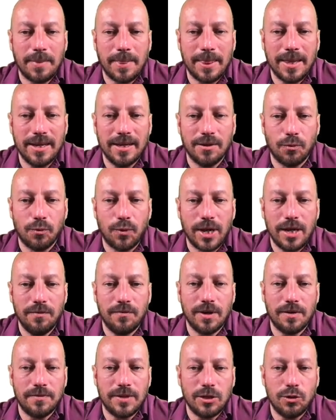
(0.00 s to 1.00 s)
in a way
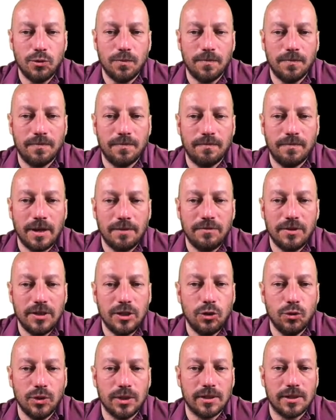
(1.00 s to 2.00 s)
where we
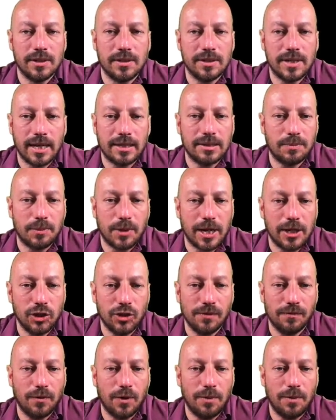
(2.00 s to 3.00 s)
use this exponential
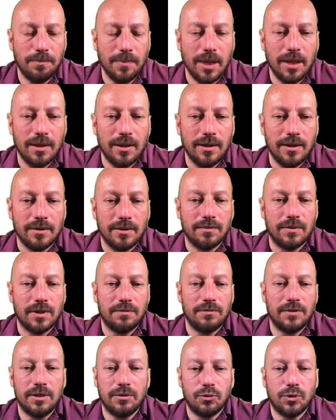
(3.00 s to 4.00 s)
form, where
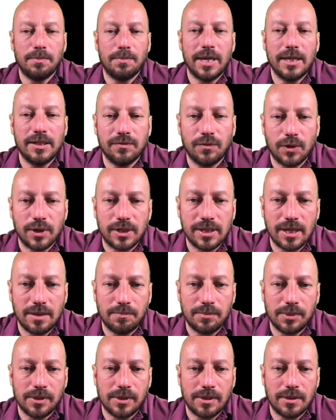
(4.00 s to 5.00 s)
we replace, for
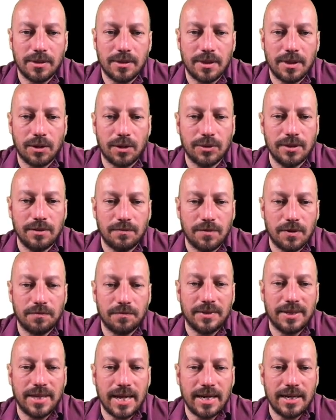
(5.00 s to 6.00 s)
example, 1000
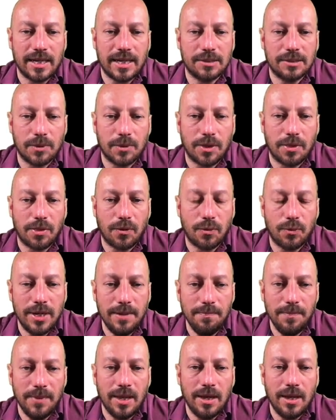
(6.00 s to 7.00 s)
with 10 exponent 3.
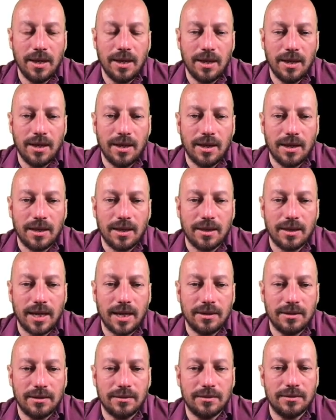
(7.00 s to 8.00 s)

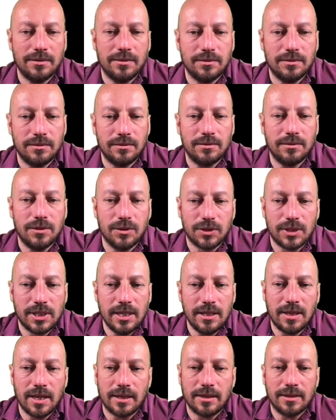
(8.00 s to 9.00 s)
Then you see
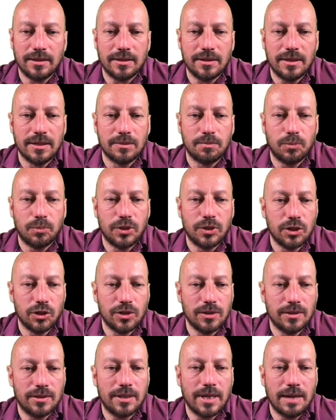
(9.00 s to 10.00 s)
that these
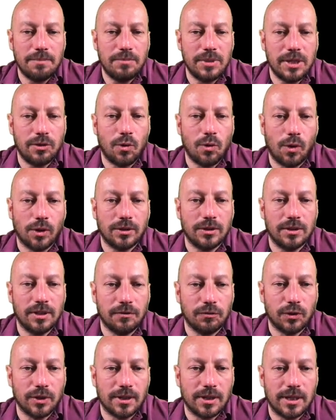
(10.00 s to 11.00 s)
positions can be called
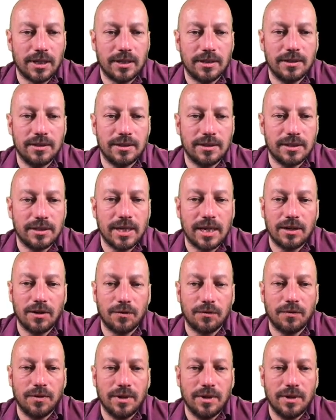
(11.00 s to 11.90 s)
differently. Instead of